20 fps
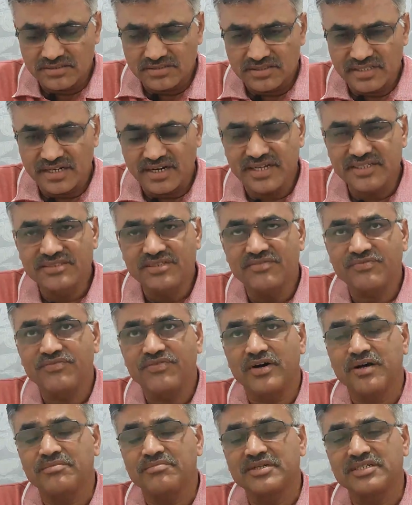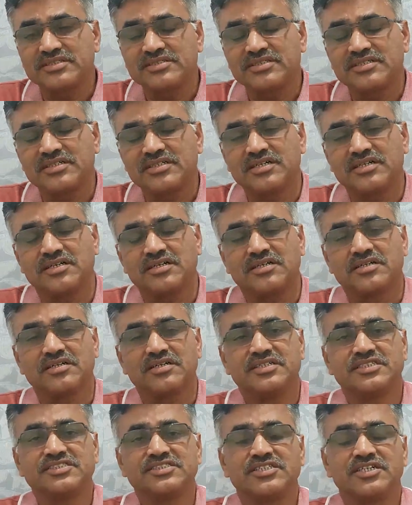there are some farmers,
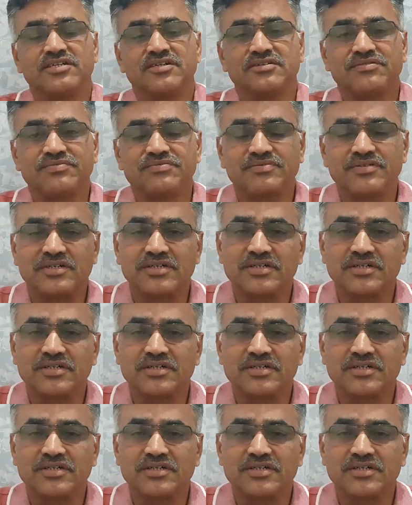instead of